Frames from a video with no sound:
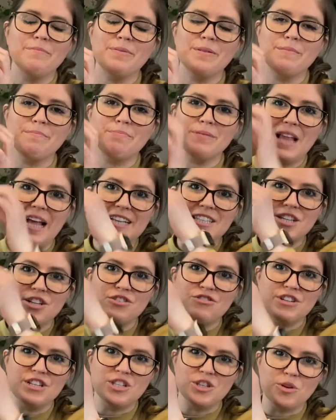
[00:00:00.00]
plastic
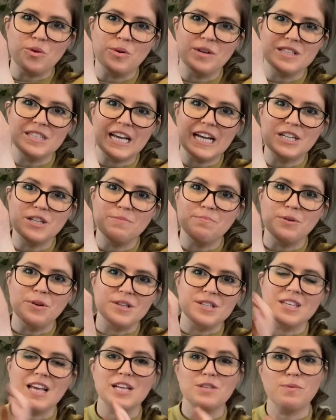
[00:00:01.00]
trees that go inside your
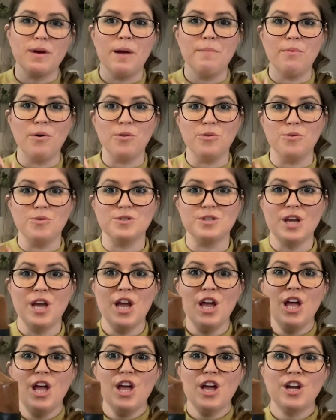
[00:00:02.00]
boots. That's why I bought those
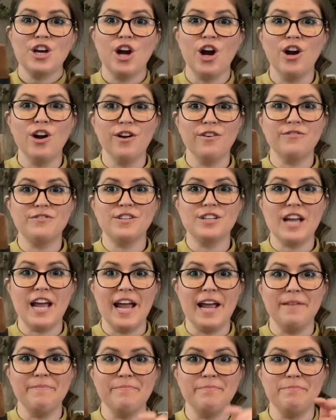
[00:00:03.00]
curved
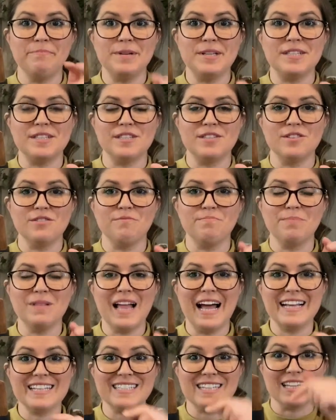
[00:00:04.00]
pieces of
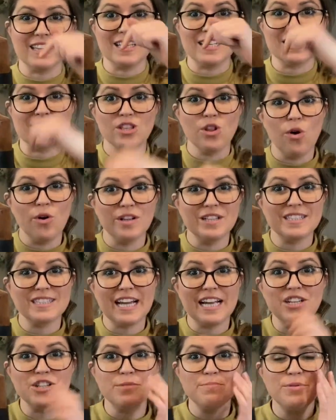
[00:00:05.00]
plastic that slot
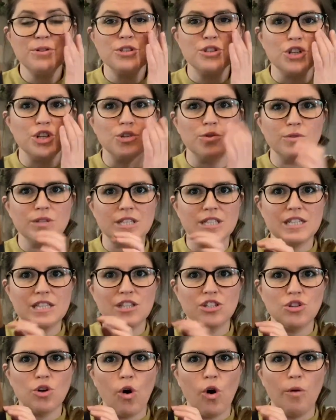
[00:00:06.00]
inside your boots so you don't see the
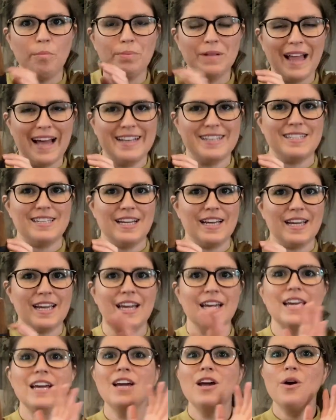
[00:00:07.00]
top plastic,
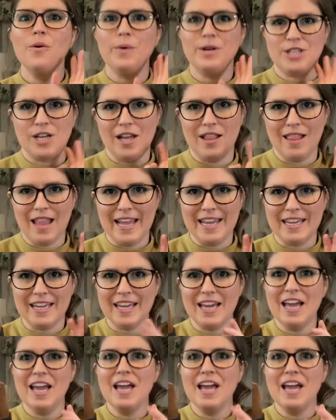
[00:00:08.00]
which I like.